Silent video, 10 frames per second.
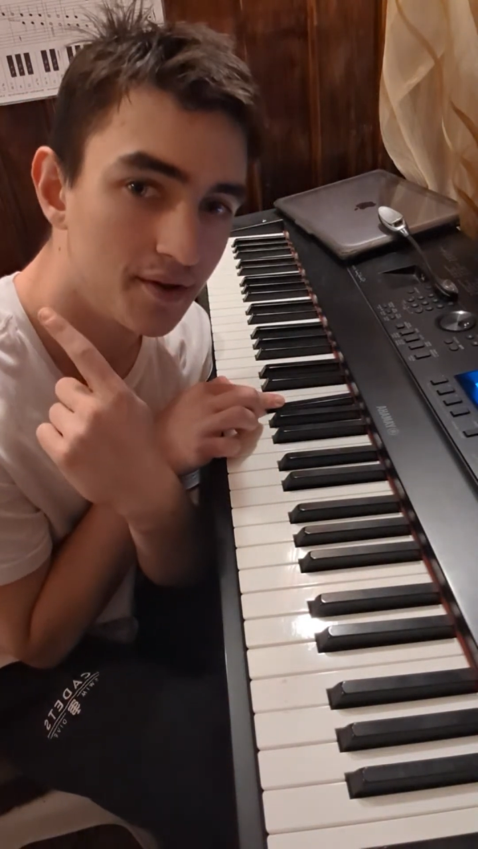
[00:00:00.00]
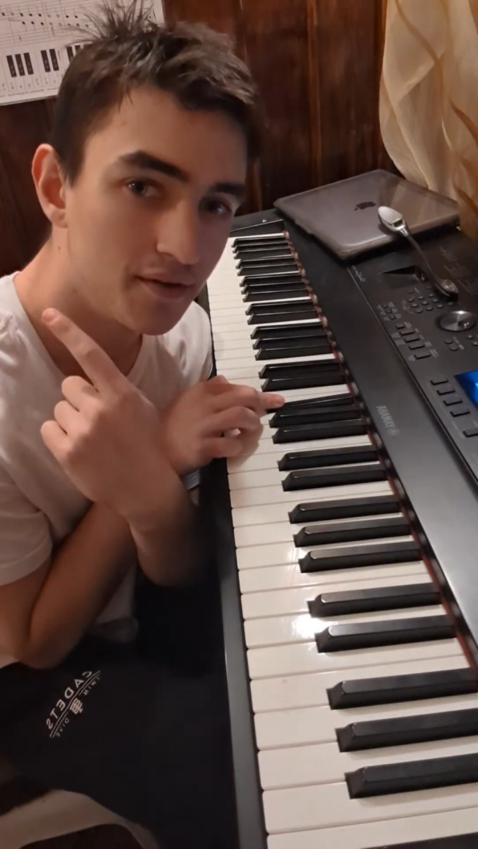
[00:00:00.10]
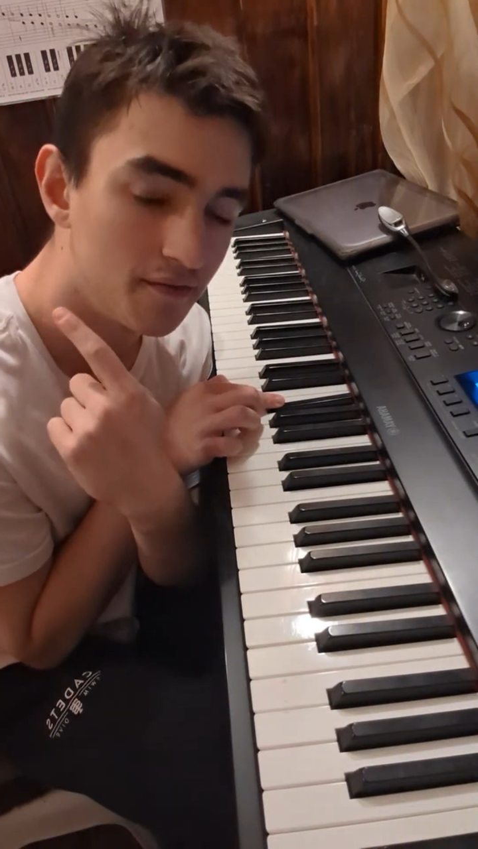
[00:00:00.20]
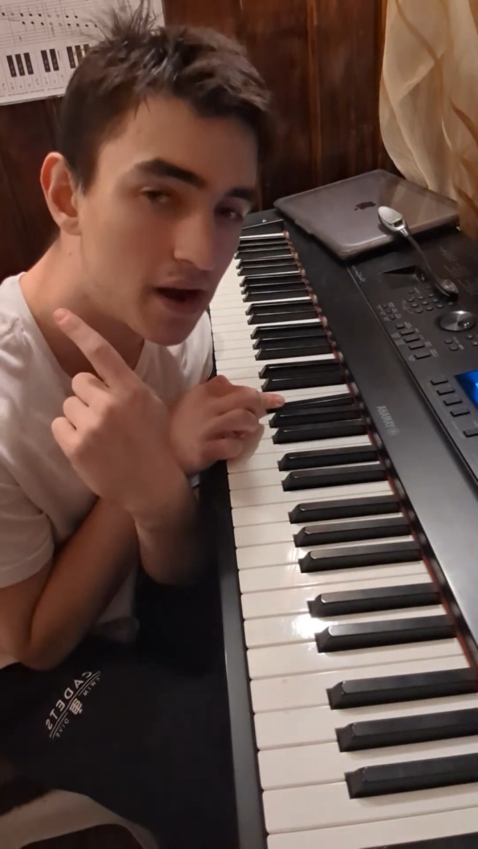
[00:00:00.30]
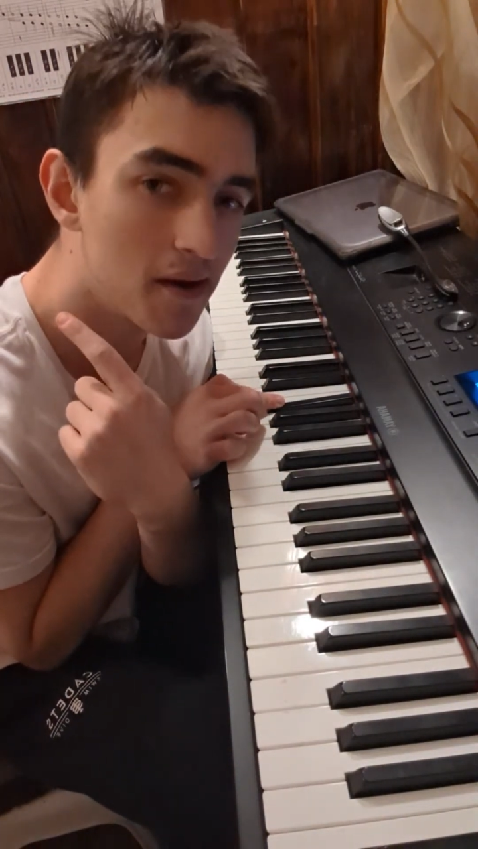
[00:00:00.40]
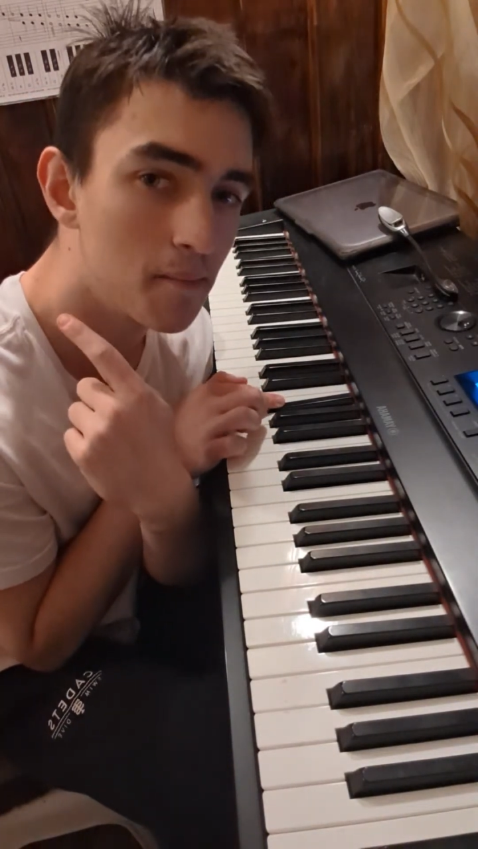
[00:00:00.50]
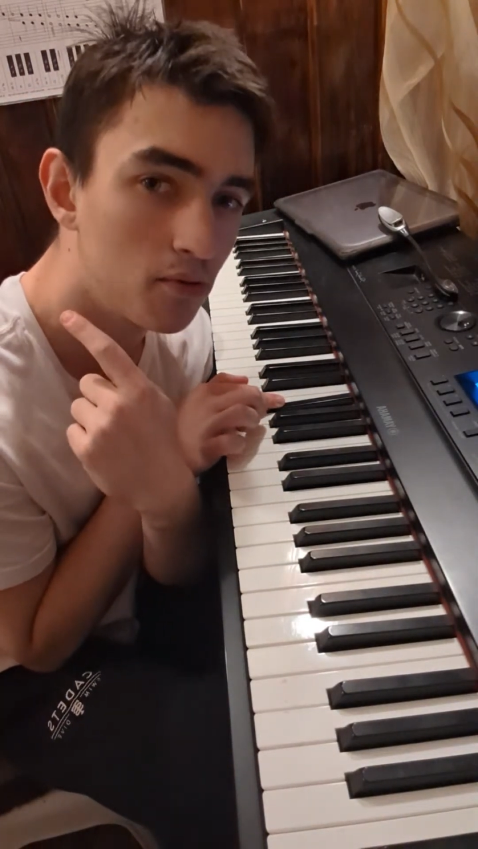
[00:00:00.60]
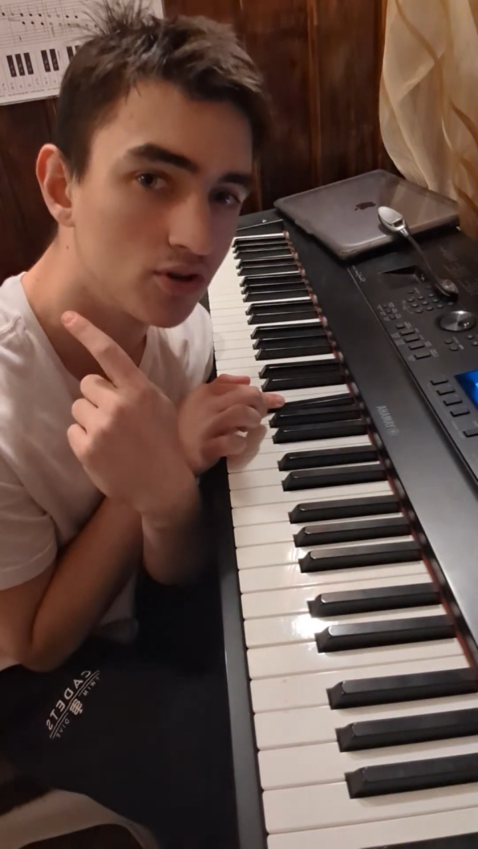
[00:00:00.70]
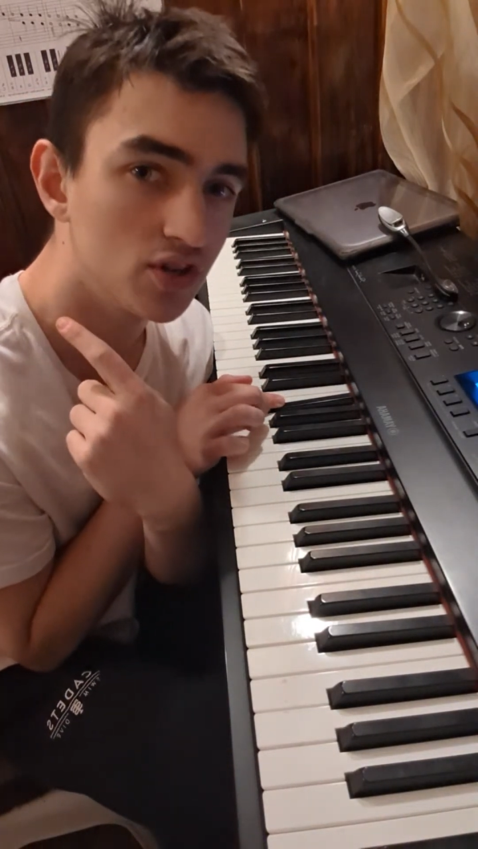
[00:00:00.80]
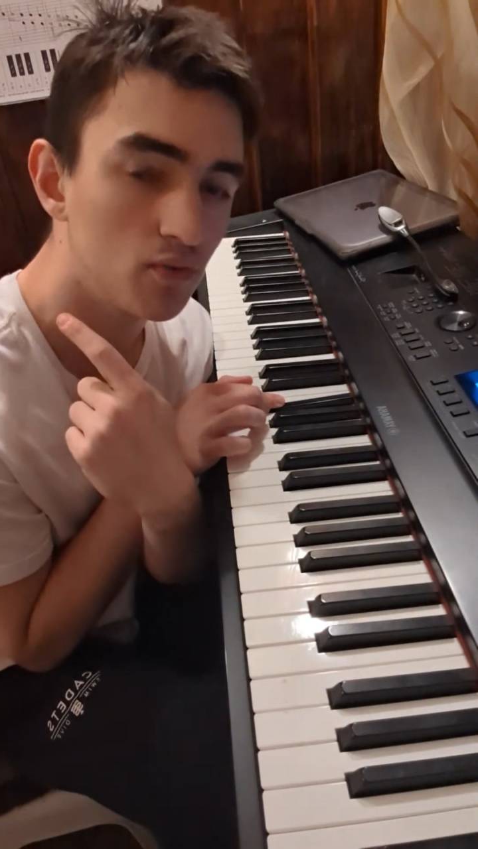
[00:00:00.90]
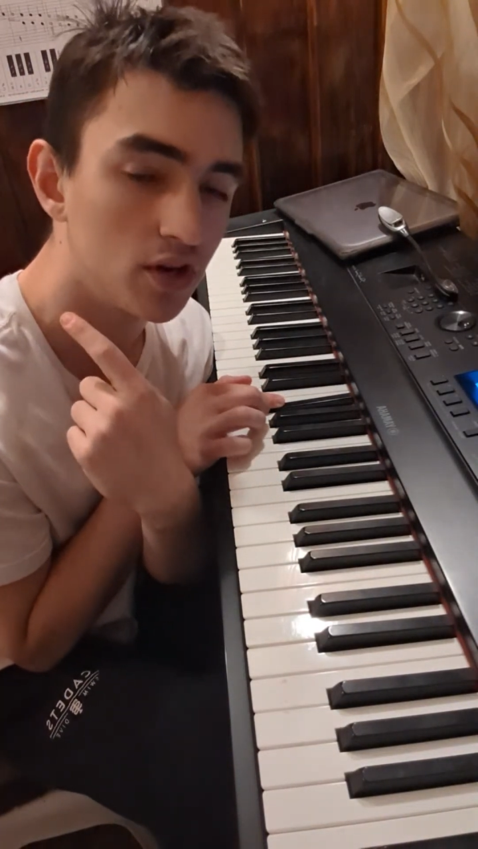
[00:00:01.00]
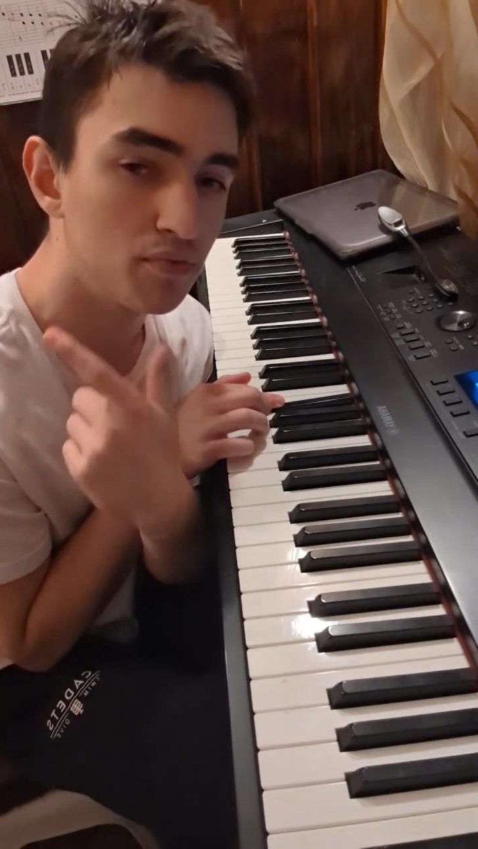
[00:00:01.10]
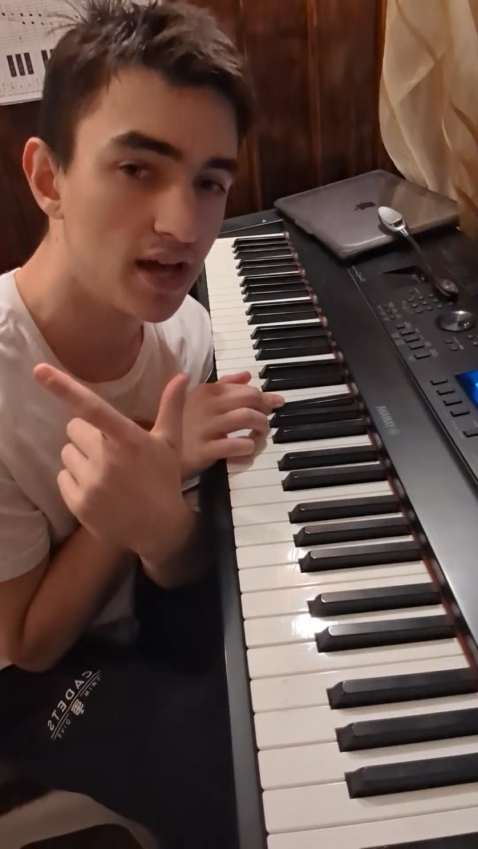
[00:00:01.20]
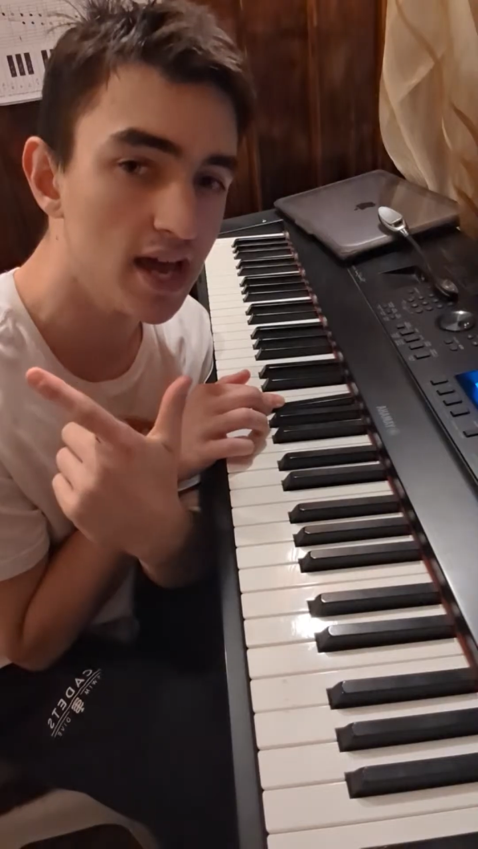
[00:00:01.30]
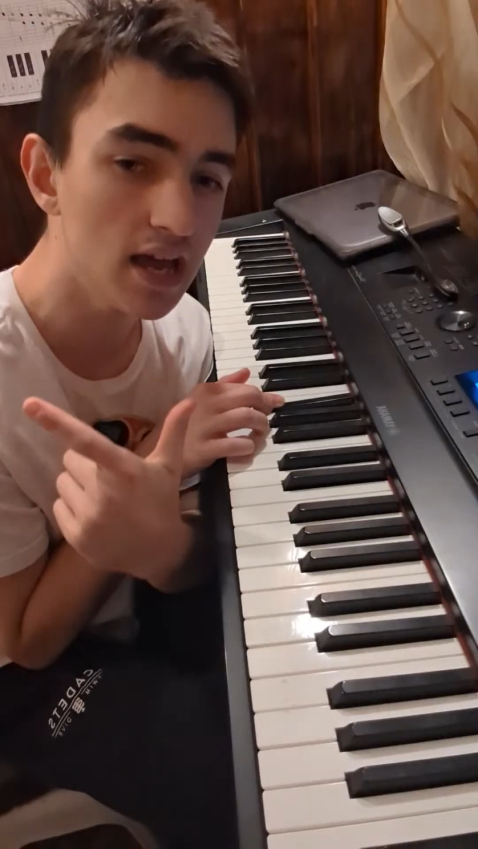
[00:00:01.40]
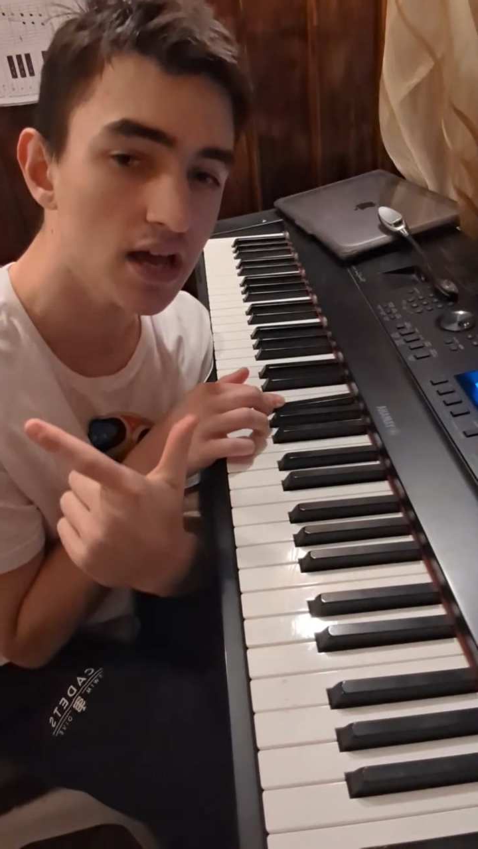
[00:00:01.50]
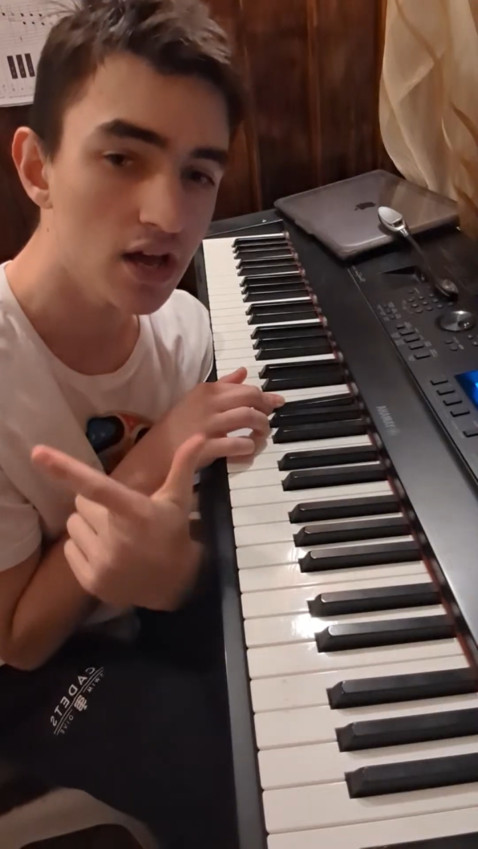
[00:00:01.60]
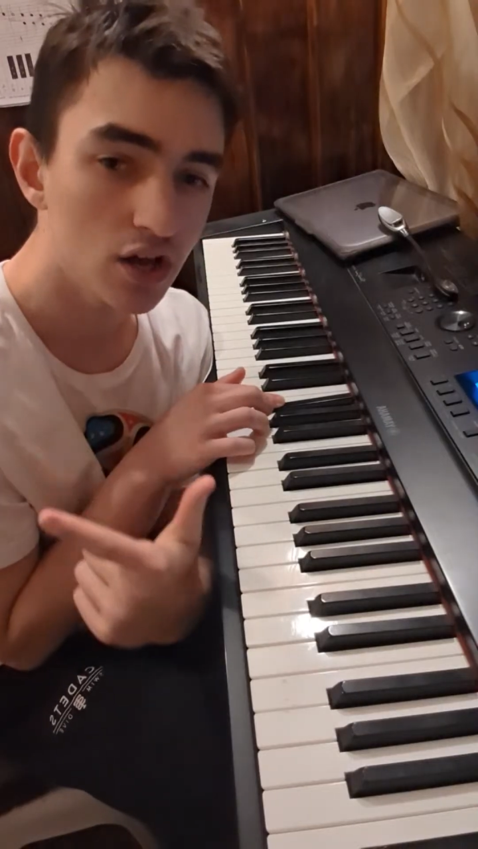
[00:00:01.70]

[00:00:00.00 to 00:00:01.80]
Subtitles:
very important when you're playing.